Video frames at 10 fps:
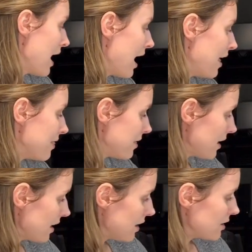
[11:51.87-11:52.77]
And
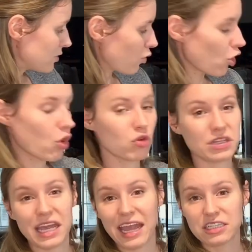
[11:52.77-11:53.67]
these were
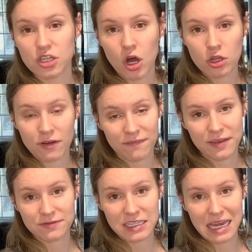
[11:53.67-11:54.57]
only
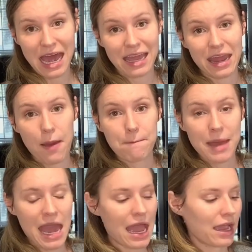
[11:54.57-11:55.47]
$1.59 a
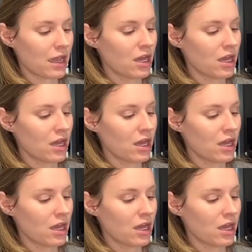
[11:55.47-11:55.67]
bag.